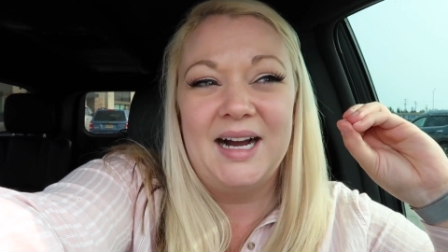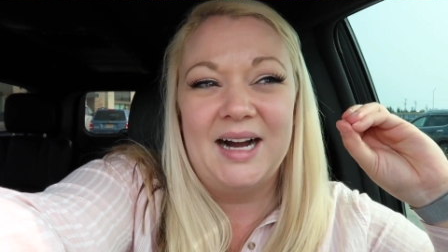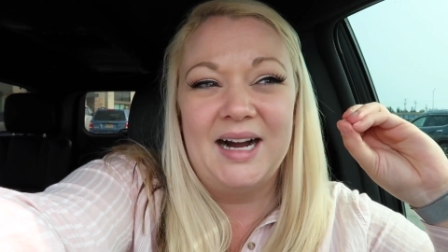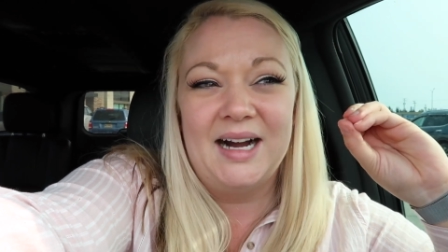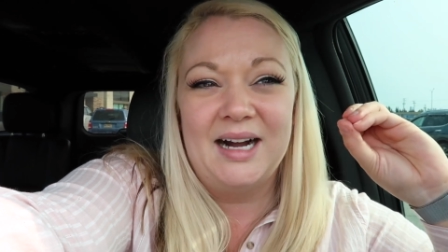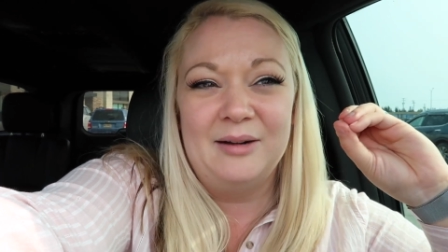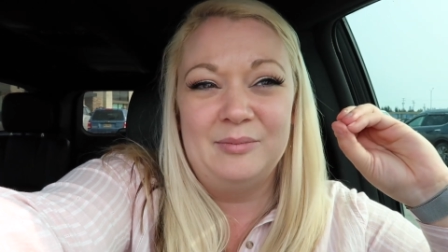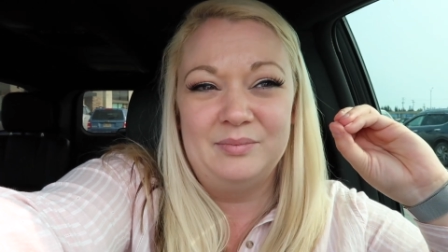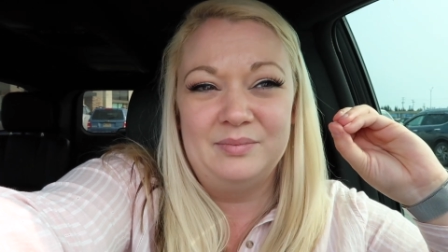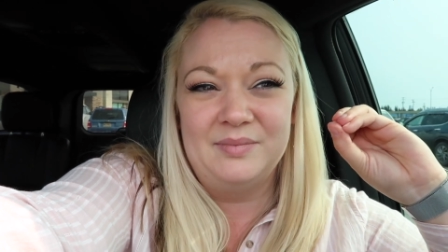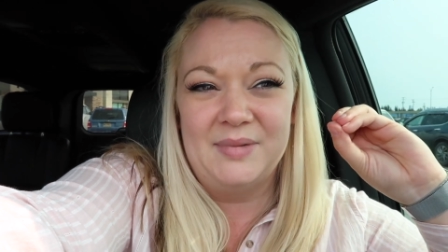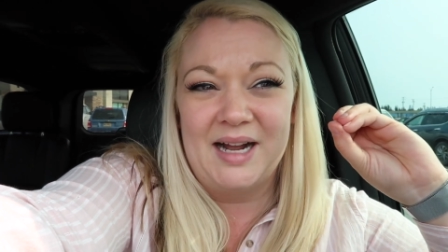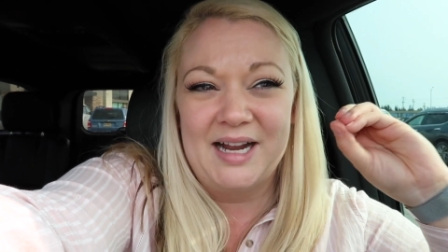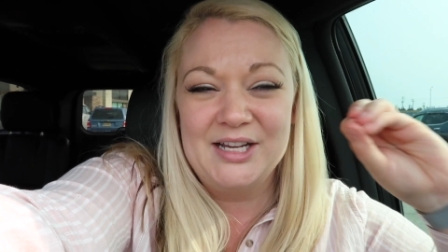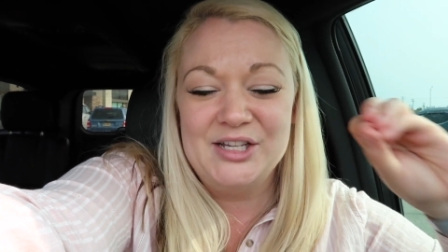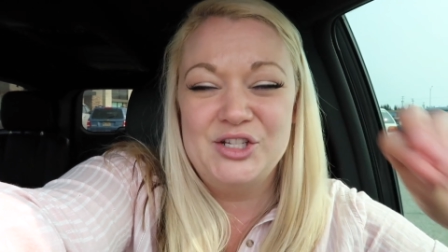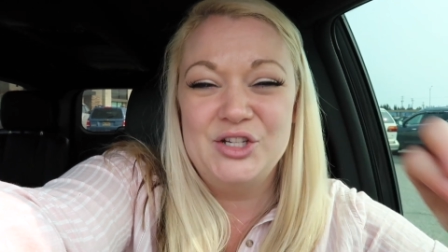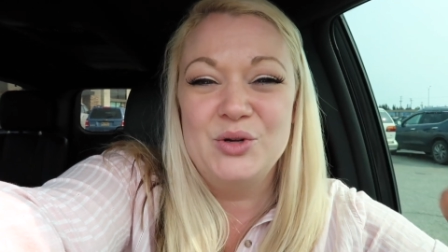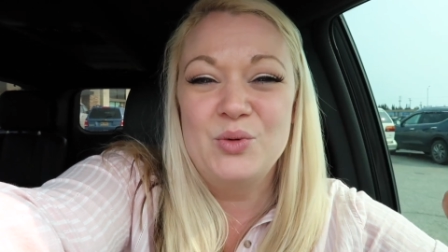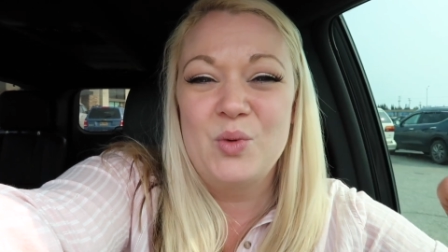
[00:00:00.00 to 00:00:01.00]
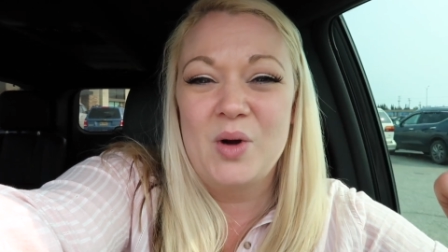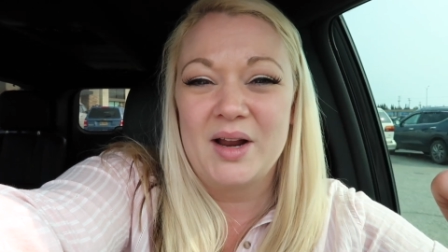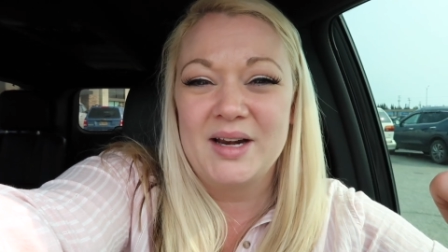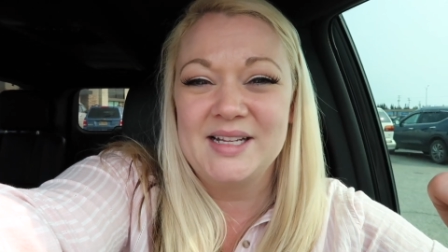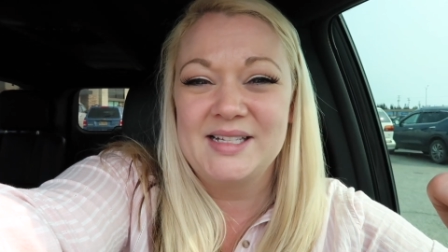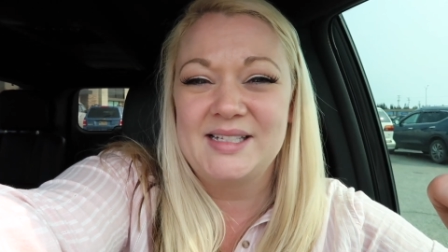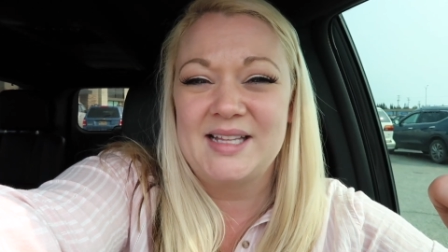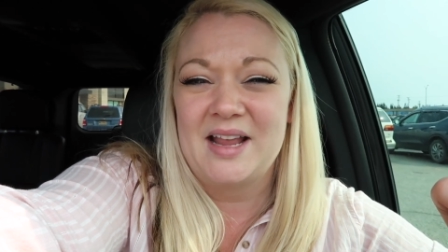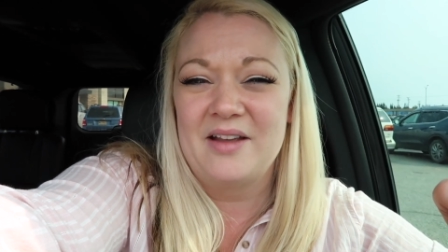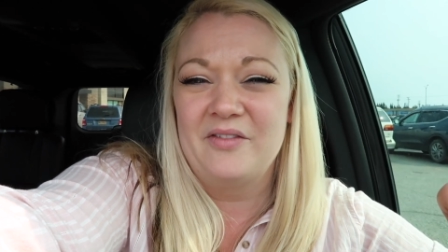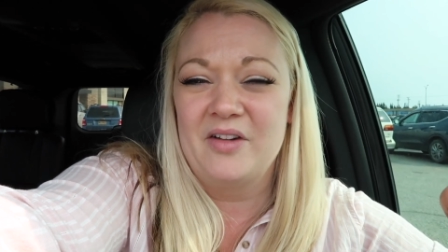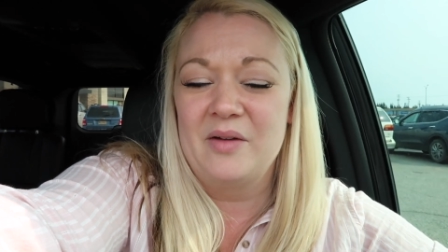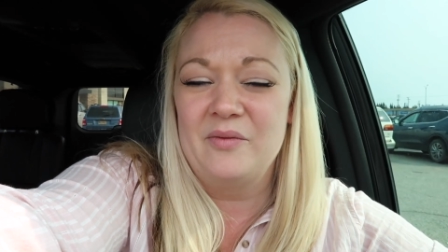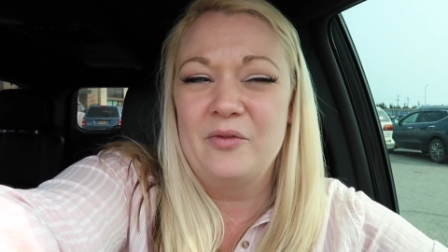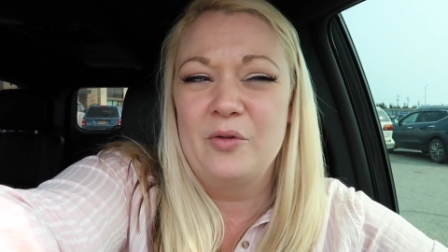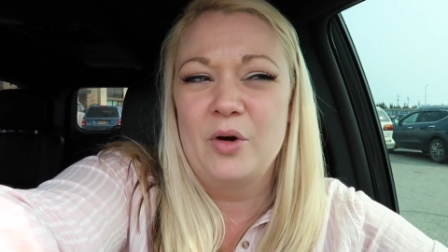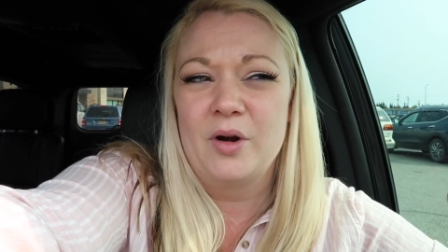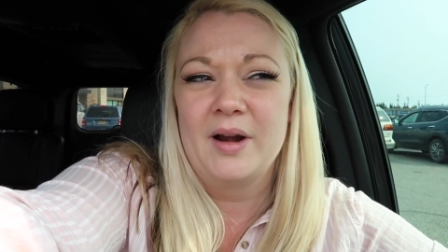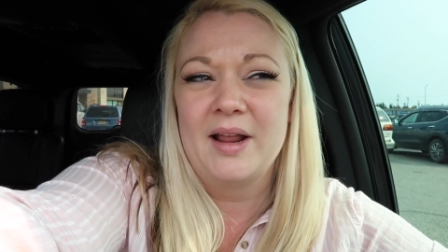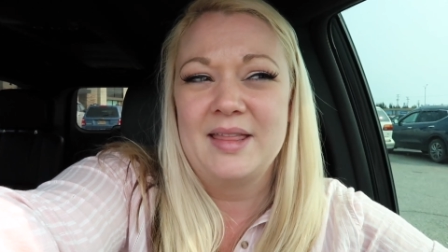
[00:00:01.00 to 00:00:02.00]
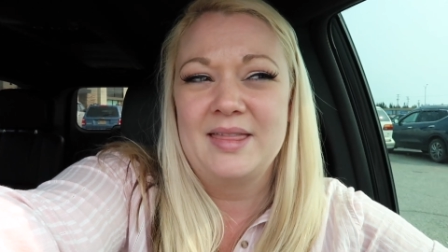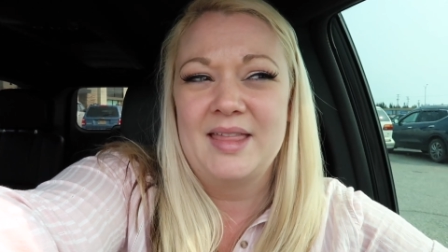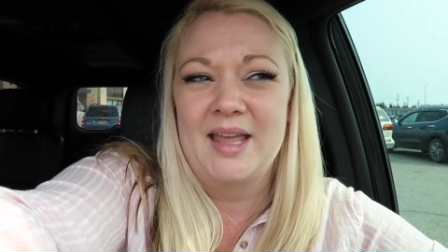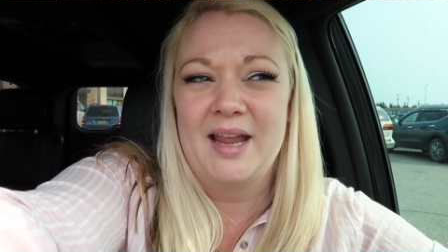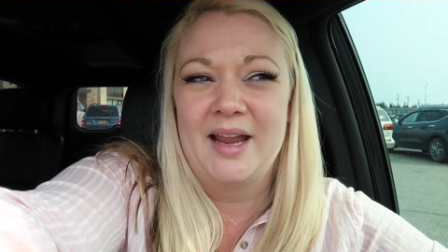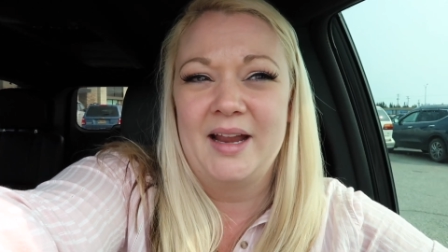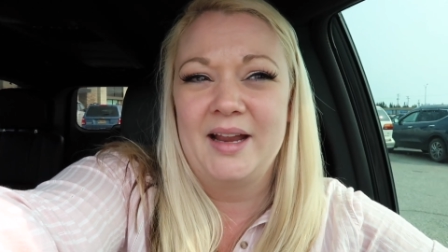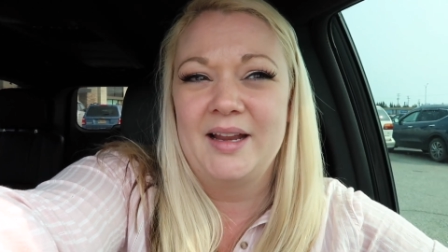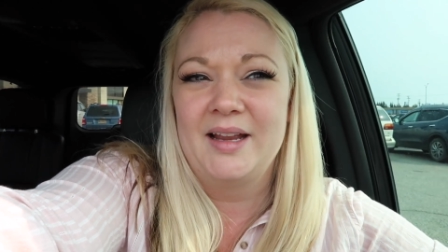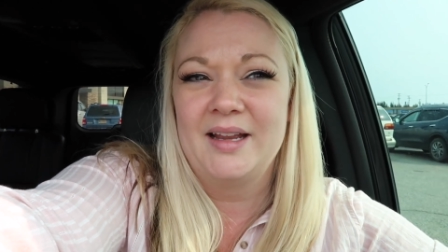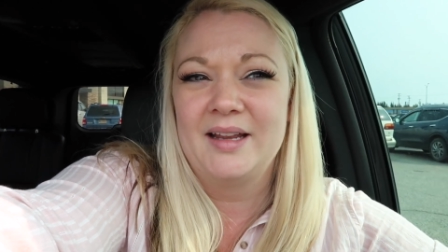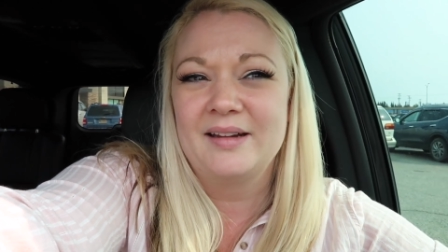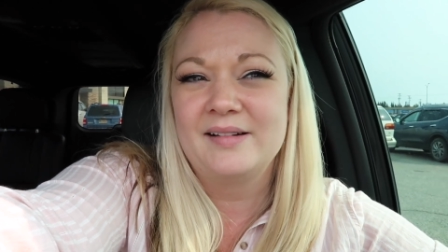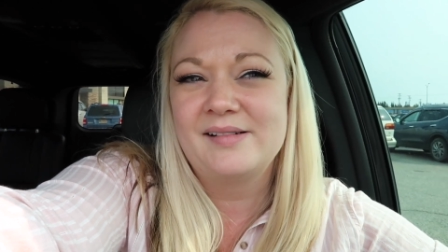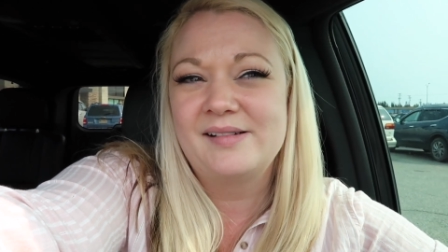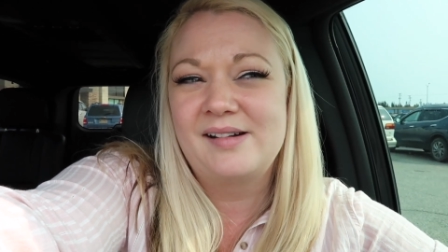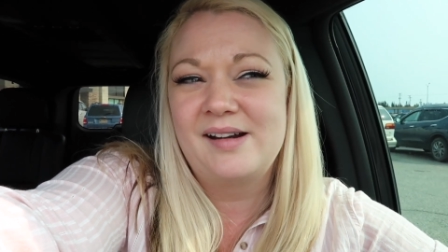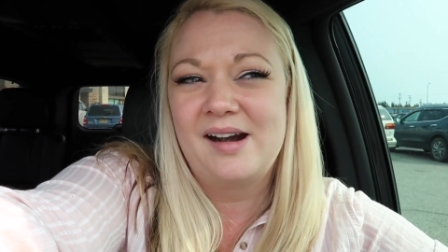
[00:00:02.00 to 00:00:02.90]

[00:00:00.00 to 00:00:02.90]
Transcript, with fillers: I do want to save up for it, I think.